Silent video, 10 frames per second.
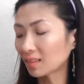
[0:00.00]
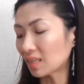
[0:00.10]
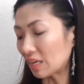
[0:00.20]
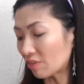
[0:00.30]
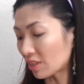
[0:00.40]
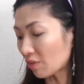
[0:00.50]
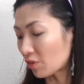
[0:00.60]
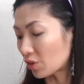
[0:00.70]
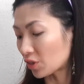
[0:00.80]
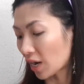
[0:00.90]
Even if
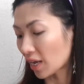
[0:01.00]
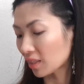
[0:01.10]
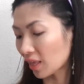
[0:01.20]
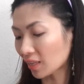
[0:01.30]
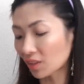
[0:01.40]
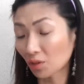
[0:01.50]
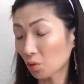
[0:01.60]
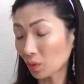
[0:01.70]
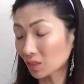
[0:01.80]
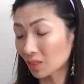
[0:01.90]
you try like the
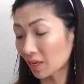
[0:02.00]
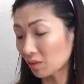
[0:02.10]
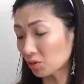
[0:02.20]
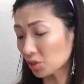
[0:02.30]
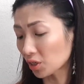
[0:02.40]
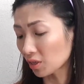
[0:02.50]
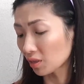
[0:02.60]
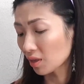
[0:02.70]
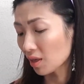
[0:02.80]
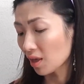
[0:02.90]
lowest dilution,
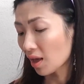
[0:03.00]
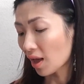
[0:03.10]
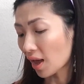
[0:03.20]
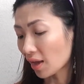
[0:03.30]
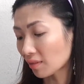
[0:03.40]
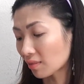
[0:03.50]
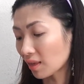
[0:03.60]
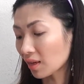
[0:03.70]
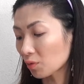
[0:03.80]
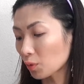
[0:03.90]
I
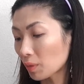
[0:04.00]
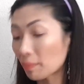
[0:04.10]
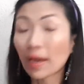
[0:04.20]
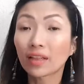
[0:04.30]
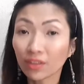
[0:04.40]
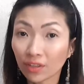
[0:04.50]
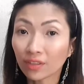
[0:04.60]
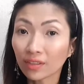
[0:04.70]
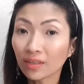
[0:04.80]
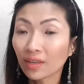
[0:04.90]
think it would be better
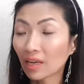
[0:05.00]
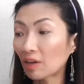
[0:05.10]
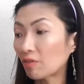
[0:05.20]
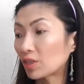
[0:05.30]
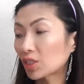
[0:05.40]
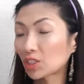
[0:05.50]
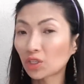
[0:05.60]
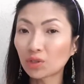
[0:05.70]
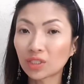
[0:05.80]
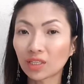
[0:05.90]
if you just
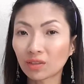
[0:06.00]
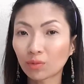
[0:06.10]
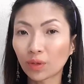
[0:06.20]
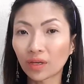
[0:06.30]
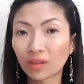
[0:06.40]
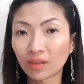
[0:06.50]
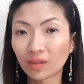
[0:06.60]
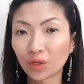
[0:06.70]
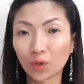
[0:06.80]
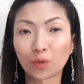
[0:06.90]
use it with,
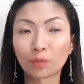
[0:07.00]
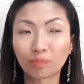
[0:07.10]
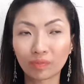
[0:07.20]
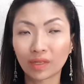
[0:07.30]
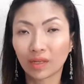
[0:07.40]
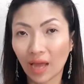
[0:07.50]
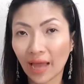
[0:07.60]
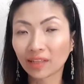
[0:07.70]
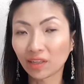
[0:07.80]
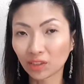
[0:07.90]
you know,
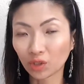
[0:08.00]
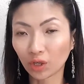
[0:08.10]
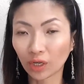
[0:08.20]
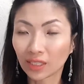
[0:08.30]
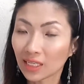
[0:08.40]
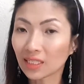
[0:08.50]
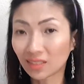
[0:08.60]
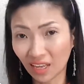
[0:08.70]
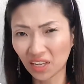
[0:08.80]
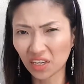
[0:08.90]
adults or at
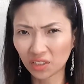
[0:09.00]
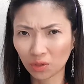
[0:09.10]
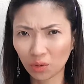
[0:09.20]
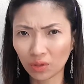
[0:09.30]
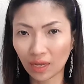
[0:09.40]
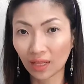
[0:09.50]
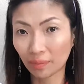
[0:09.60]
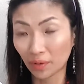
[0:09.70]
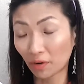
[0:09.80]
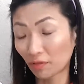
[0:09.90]
least 10 years old and
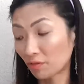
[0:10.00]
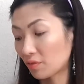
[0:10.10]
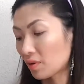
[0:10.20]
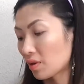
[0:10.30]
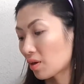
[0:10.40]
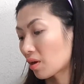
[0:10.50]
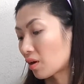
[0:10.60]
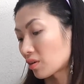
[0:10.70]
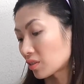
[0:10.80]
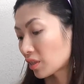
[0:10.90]
above.
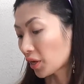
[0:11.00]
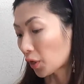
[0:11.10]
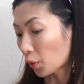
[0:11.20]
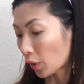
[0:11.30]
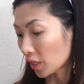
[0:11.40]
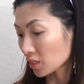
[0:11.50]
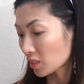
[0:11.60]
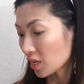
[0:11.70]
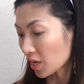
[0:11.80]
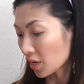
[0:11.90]
Because there are oils
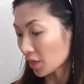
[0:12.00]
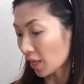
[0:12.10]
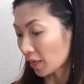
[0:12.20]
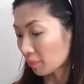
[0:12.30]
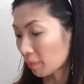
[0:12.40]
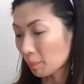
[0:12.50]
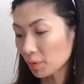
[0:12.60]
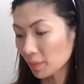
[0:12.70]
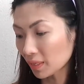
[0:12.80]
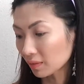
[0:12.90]
here like
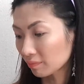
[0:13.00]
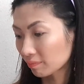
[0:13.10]
peppermint.